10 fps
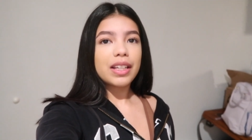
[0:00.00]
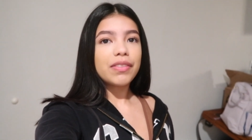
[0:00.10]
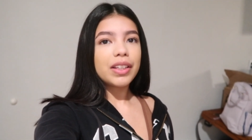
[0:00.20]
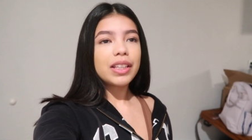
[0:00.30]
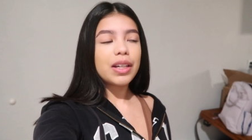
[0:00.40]
I
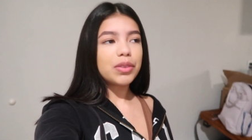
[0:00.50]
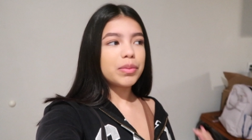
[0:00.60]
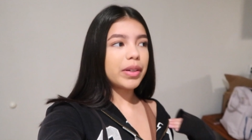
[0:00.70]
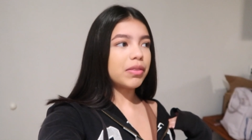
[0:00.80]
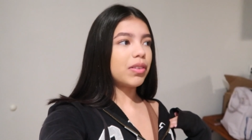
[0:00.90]
feel like that was
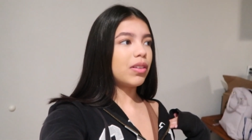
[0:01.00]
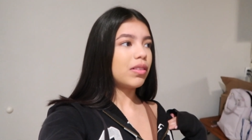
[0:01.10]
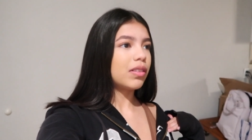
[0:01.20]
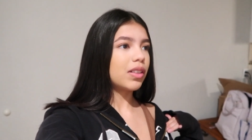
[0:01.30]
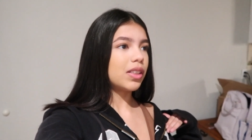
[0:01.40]
my
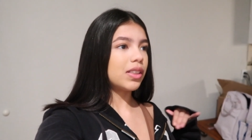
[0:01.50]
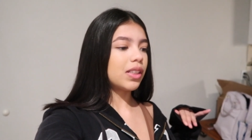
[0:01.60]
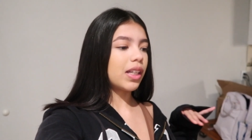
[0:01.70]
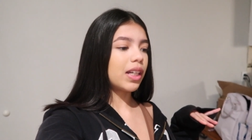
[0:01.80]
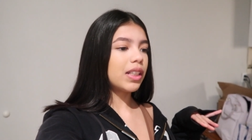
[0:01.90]
fault
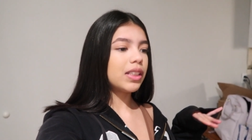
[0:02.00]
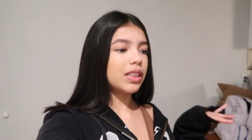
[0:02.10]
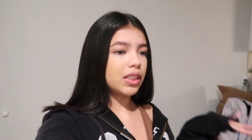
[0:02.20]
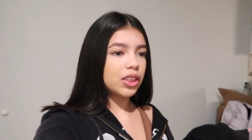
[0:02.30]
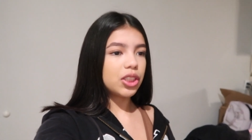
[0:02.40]
because I kind
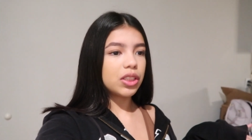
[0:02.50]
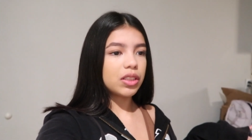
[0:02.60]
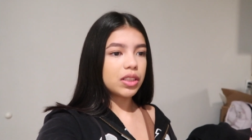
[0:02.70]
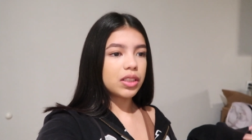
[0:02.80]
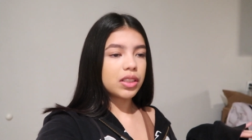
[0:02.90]
of did just